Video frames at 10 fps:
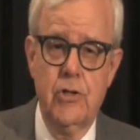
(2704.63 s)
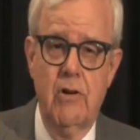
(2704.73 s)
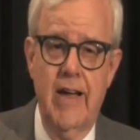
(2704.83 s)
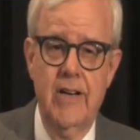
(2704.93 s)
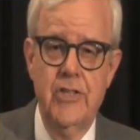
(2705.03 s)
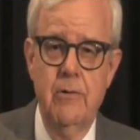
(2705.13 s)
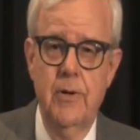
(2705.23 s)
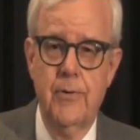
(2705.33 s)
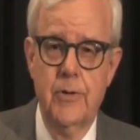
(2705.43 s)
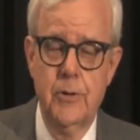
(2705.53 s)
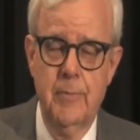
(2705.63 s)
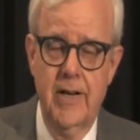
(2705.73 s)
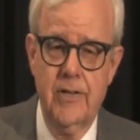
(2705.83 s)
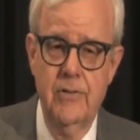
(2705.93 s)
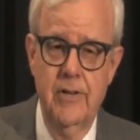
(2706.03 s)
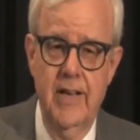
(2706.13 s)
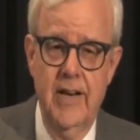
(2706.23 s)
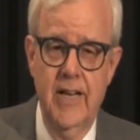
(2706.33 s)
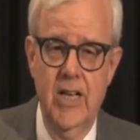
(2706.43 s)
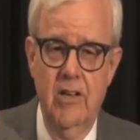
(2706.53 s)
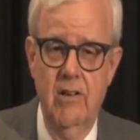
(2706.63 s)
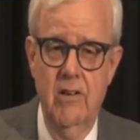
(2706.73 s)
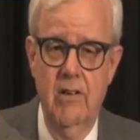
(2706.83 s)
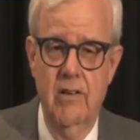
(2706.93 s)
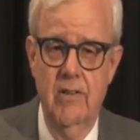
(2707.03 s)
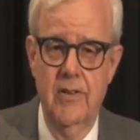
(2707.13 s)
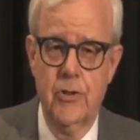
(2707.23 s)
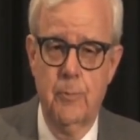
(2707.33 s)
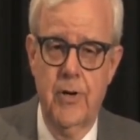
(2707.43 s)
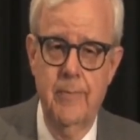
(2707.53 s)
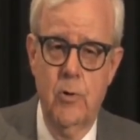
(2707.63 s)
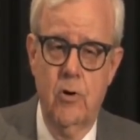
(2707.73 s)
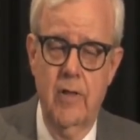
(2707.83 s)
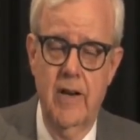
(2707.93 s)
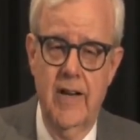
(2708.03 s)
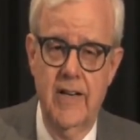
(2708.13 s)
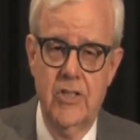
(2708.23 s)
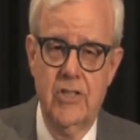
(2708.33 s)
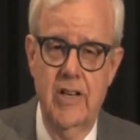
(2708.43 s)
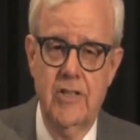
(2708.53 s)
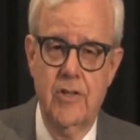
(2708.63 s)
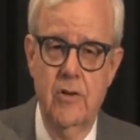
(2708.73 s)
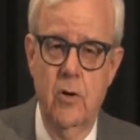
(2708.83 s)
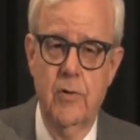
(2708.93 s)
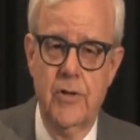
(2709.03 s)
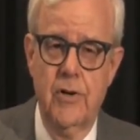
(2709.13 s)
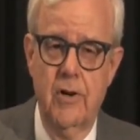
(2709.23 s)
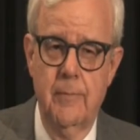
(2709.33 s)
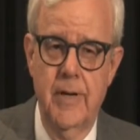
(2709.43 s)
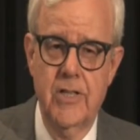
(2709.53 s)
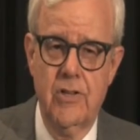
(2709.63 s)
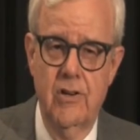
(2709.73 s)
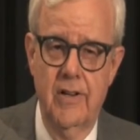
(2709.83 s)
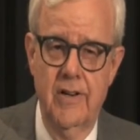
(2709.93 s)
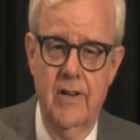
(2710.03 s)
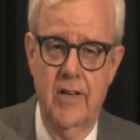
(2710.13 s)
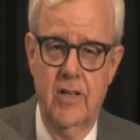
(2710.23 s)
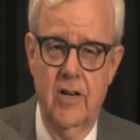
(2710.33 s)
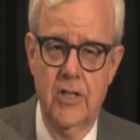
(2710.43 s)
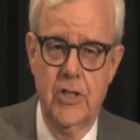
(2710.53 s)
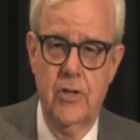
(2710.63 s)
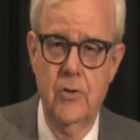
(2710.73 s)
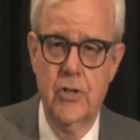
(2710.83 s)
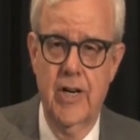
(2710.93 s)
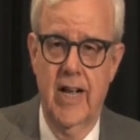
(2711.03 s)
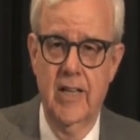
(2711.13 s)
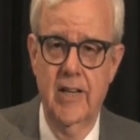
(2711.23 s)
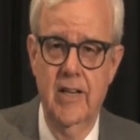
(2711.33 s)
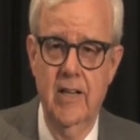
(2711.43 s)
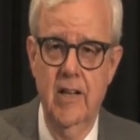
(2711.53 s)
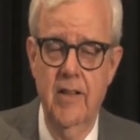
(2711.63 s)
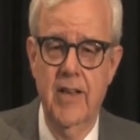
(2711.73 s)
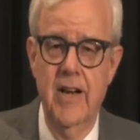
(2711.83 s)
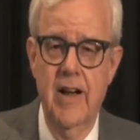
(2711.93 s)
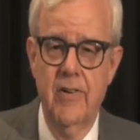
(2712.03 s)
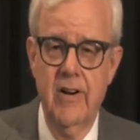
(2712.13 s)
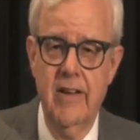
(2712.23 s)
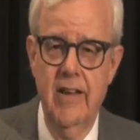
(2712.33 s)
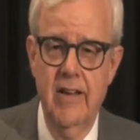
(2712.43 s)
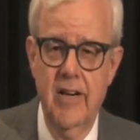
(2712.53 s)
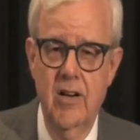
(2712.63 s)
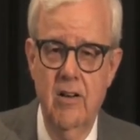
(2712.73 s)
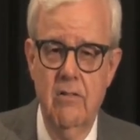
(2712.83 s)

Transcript: strategy with respect to getting the Supreme Court of the United States to overturn it based on unconstitutionality. They never again